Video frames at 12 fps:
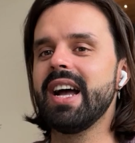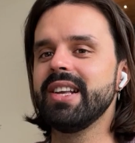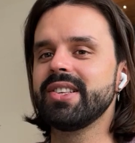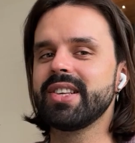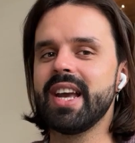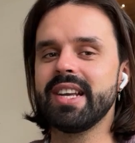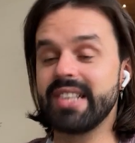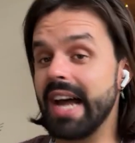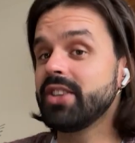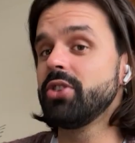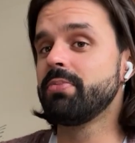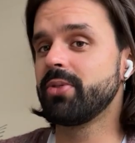as
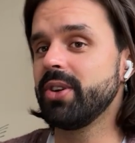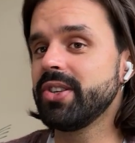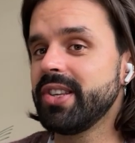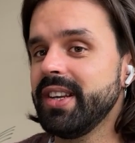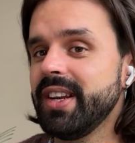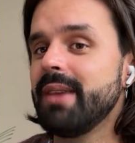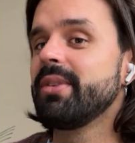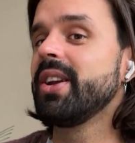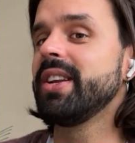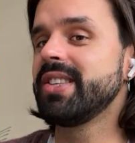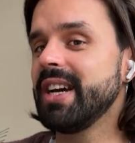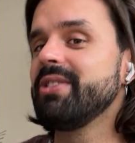such a person, I'm
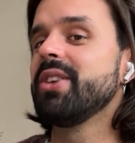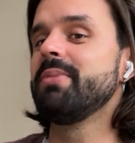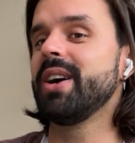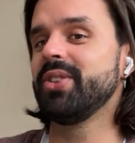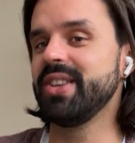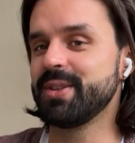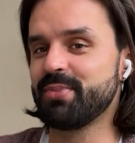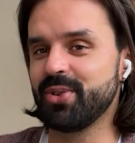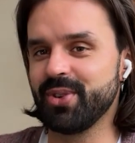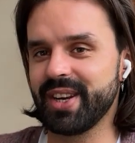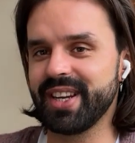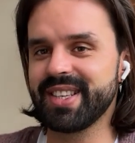going to tell you about these
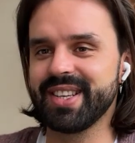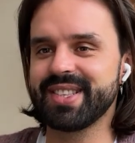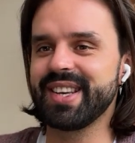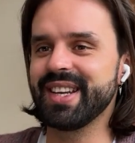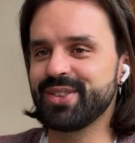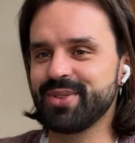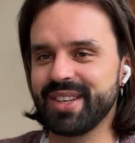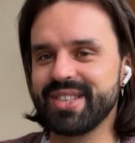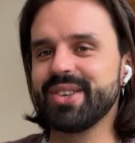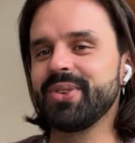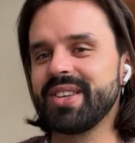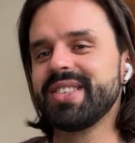products, etc.
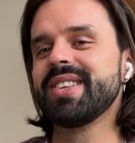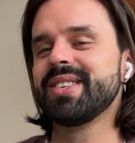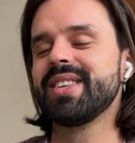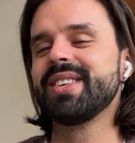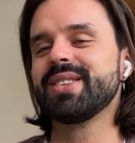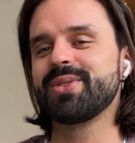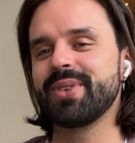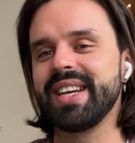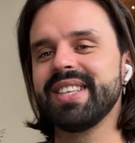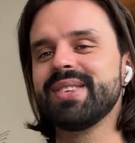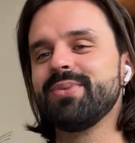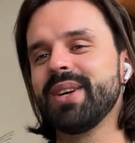So this is
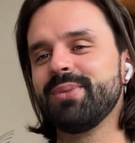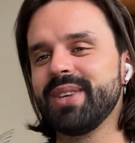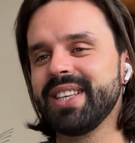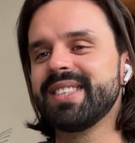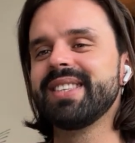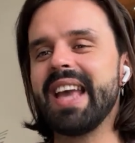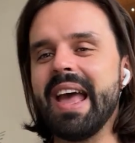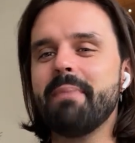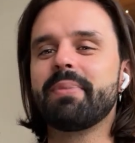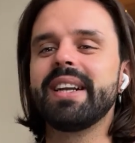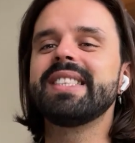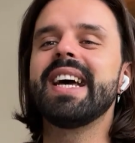great when we
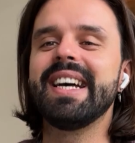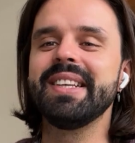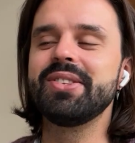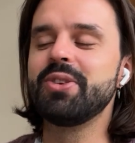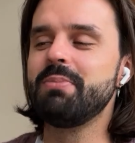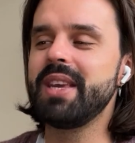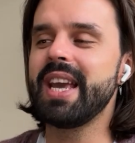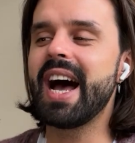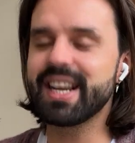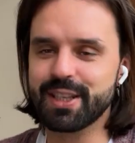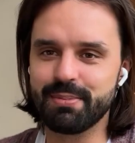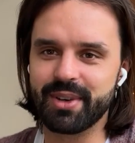pretend to be
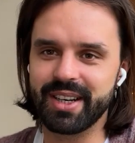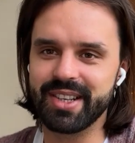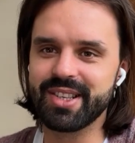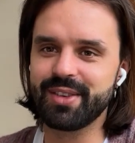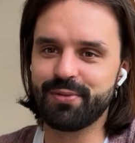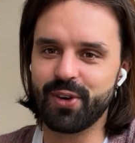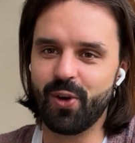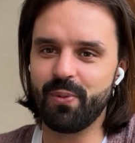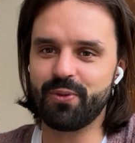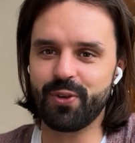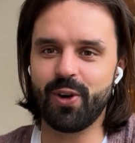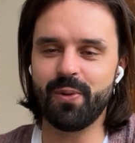experts
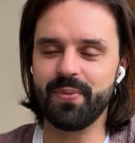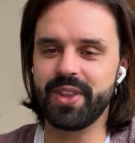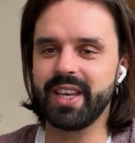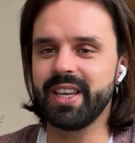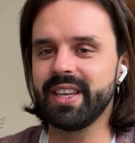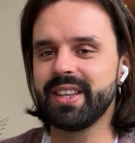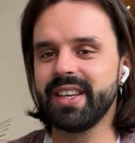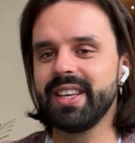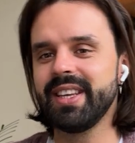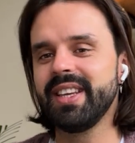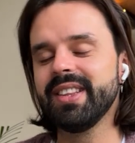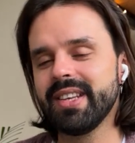from
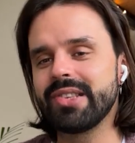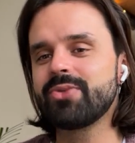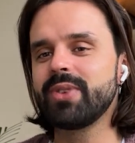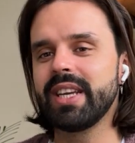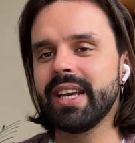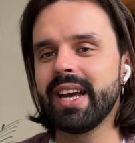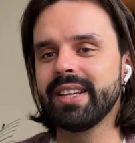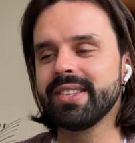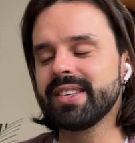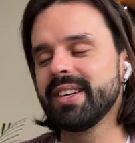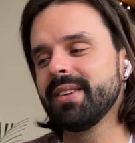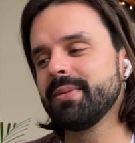the industry and